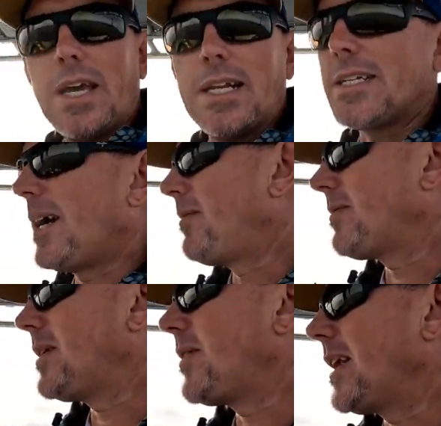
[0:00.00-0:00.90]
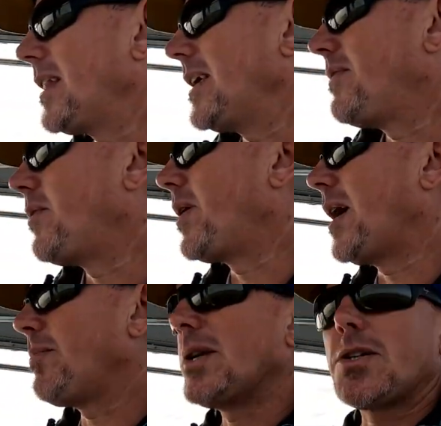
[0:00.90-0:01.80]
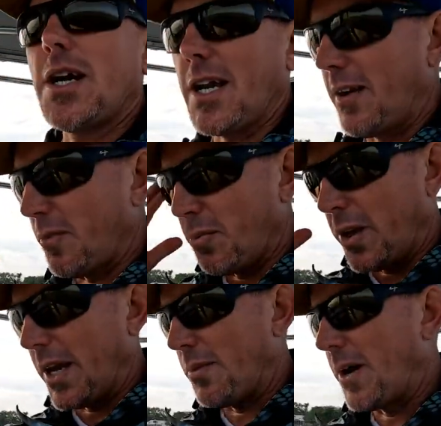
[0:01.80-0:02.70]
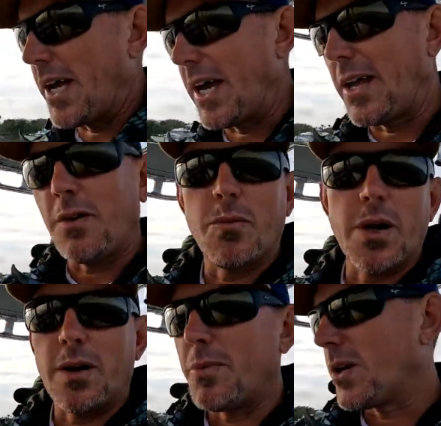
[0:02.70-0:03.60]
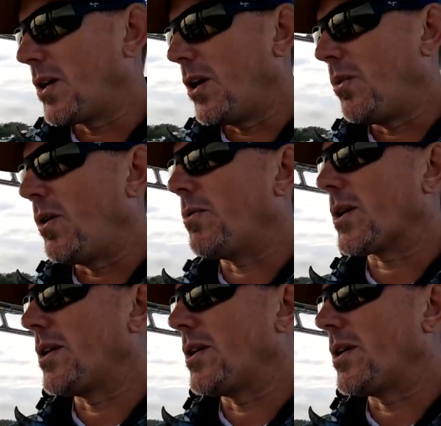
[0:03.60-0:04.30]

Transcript: Anytime I'm getting ready to leave the ramp, I try to have a plan in my head on where I'm gonna go, what